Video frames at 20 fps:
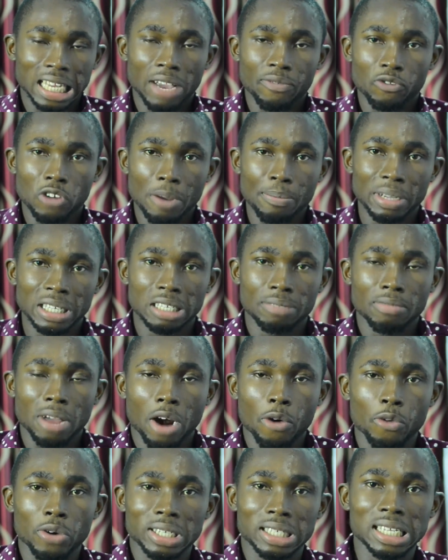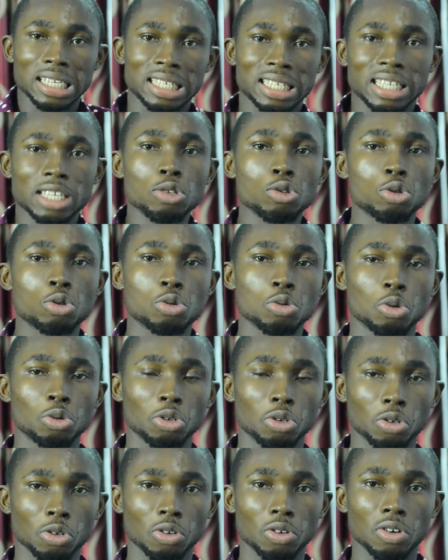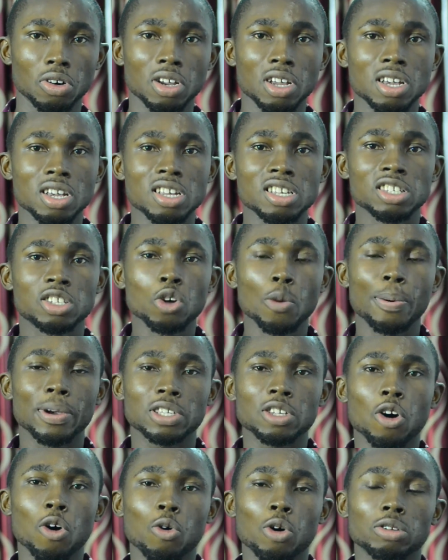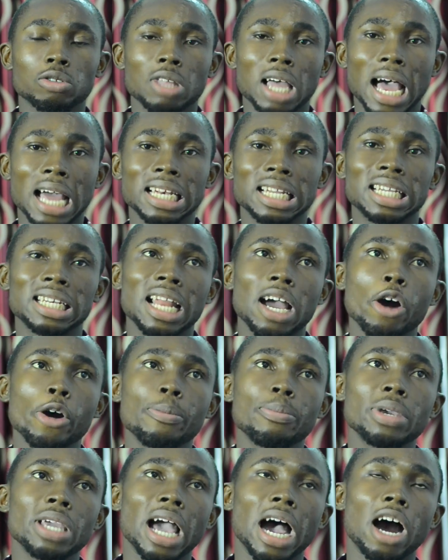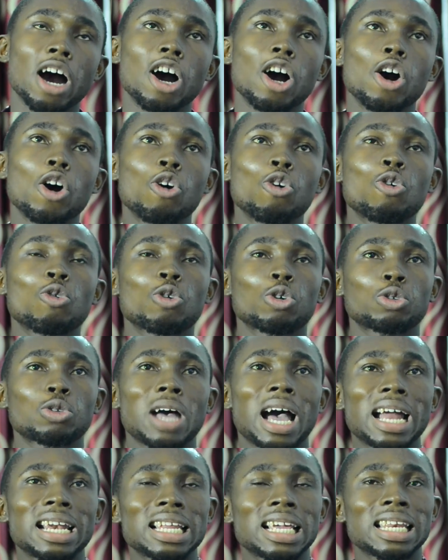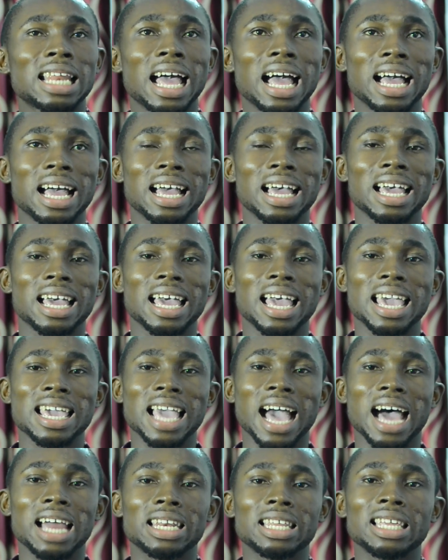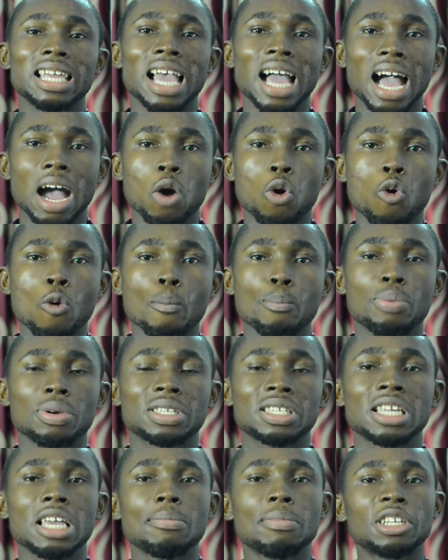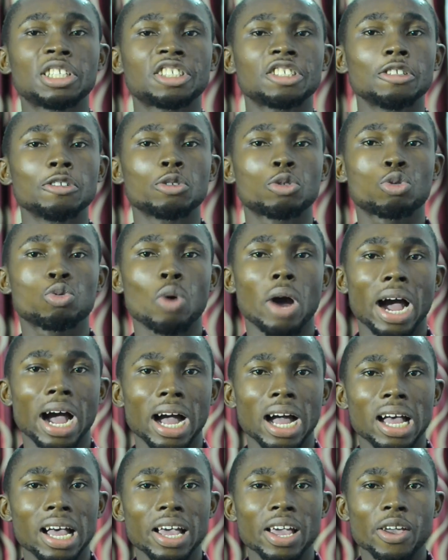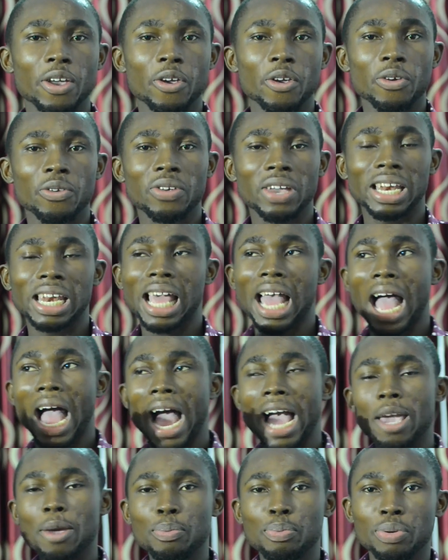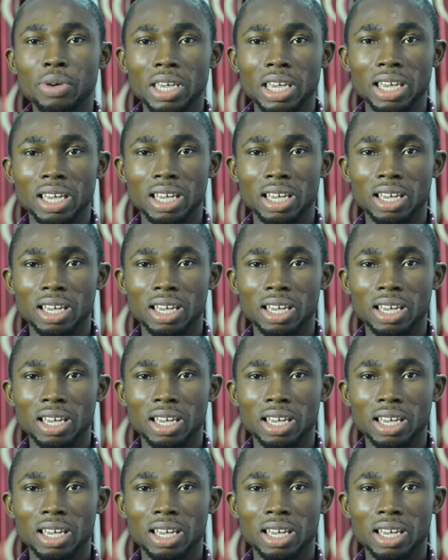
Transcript: level, a bit more resisting soon. No, no, until person Oko ta, then now be a Oko ta, then a yardia, on perceived chinis were. She an IP